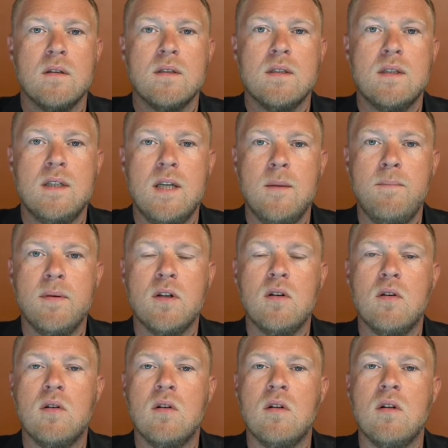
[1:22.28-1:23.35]

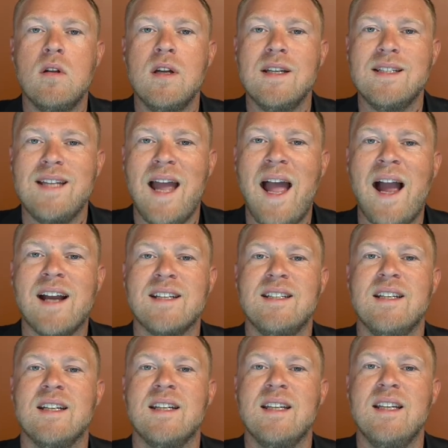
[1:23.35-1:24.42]
typical
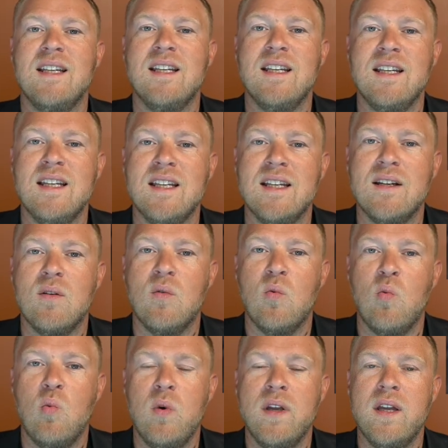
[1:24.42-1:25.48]
tactic
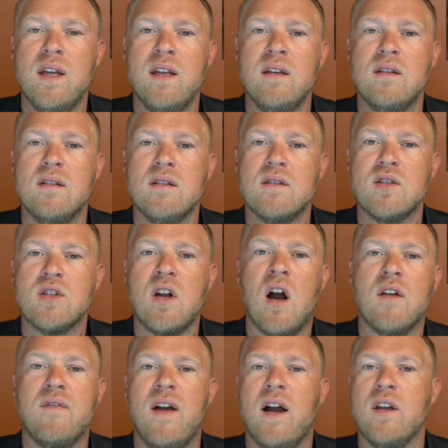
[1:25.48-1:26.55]
when
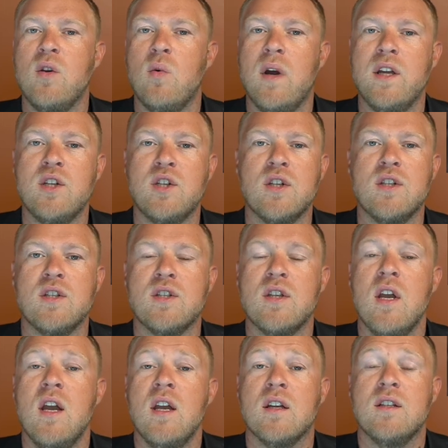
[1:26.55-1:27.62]
stock valuations
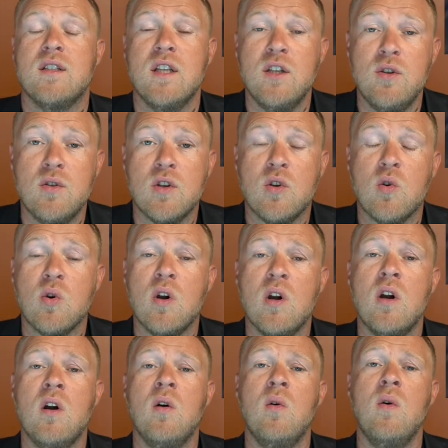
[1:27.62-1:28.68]
continue to
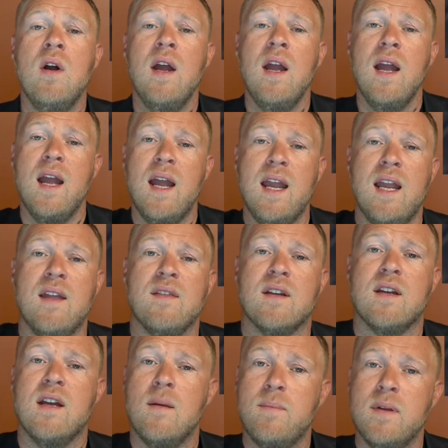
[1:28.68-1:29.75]
grow and the
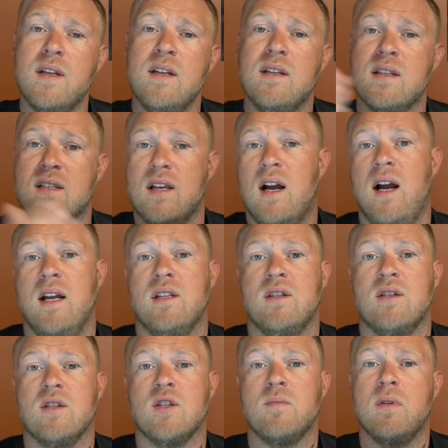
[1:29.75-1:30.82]
company decides to
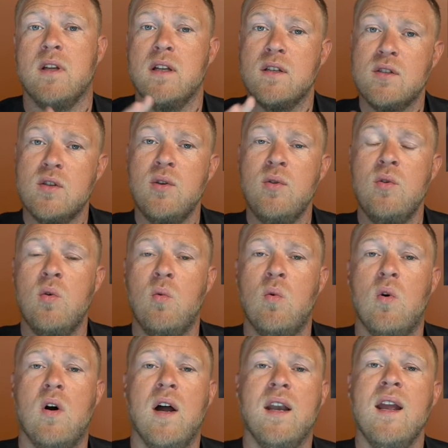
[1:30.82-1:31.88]
split 2 to
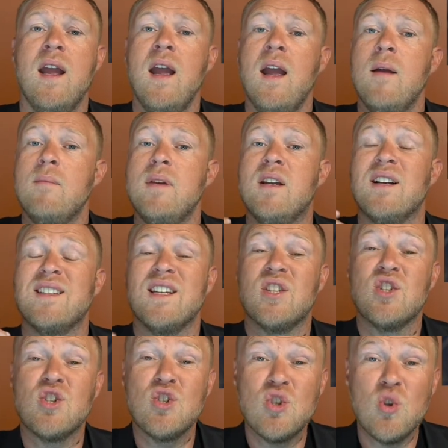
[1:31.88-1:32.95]
1. Because
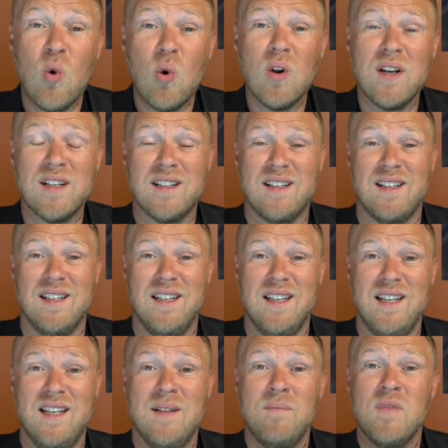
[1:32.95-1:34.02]

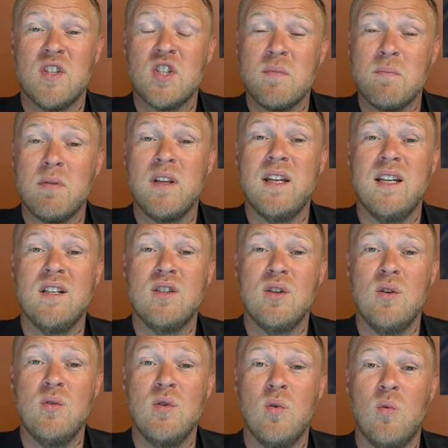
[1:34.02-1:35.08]
historically, splitting
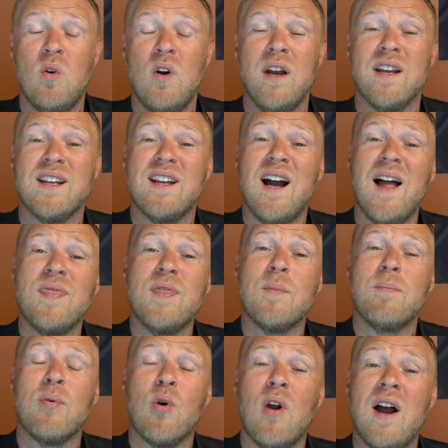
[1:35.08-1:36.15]
2 to 1 got the
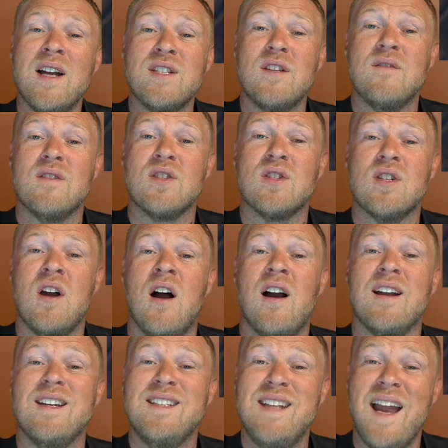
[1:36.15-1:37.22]
price of the
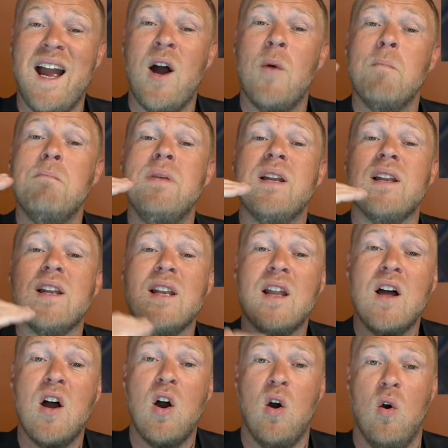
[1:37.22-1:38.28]
stock down
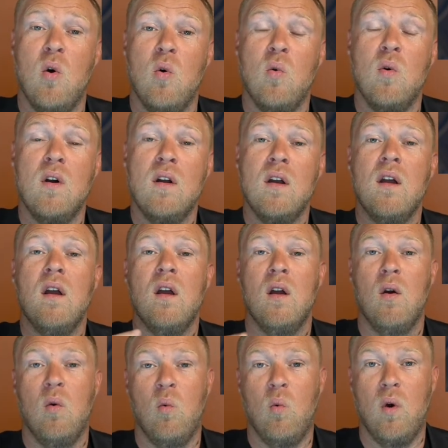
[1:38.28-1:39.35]
below
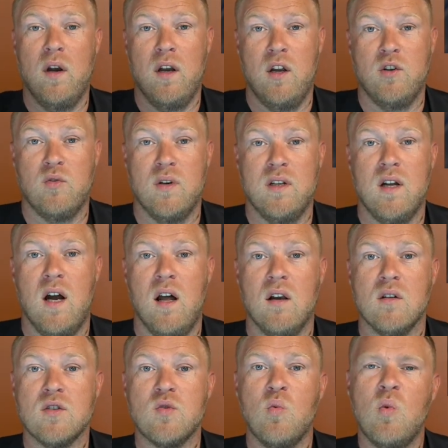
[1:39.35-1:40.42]

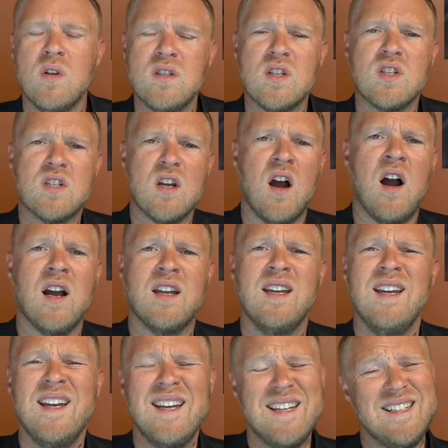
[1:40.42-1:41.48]
$100. Once a stock
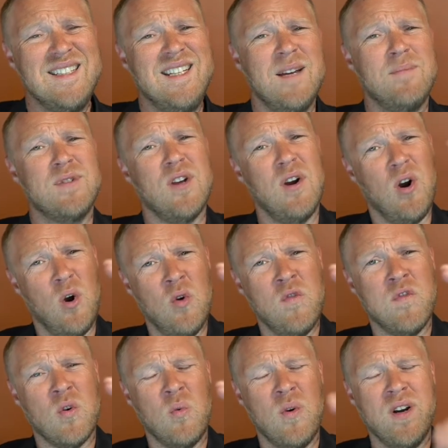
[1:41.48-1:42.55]
dips
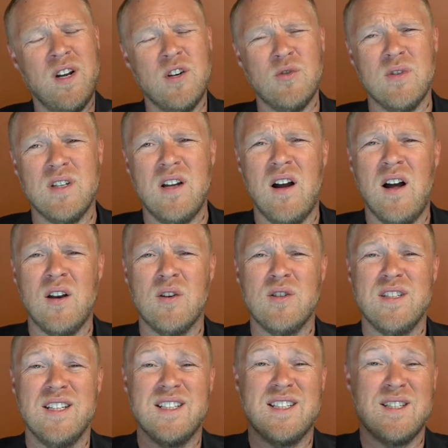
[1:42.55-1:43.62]
over $100,
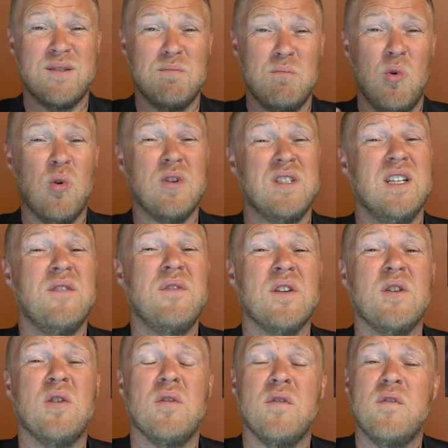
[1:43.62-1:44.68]
it's more
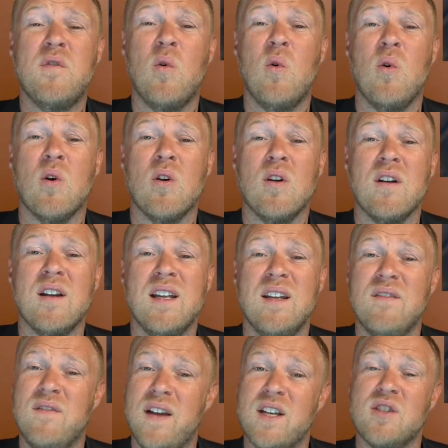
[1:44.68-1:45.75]
difficult for
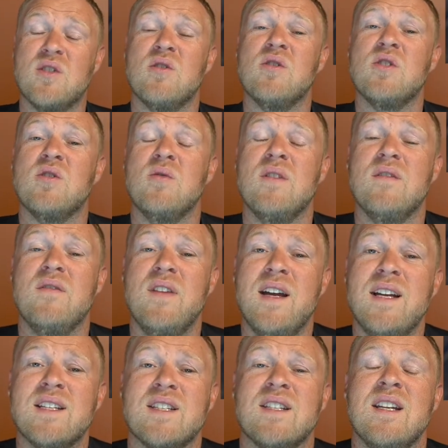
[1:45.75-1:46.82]
investors to
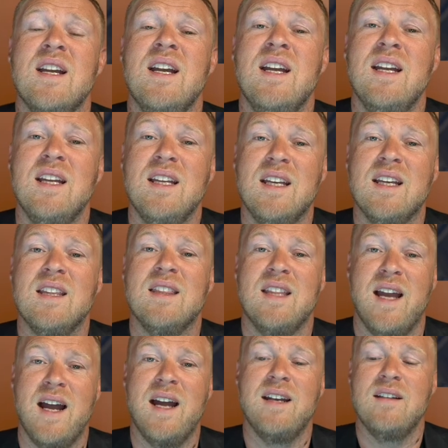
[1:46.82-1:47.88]
invest in
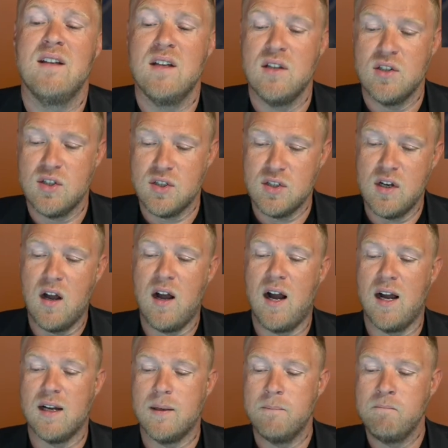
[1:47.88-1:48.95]
that
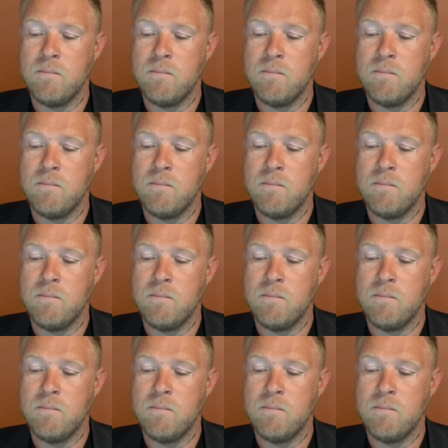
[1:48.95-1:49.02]
stock.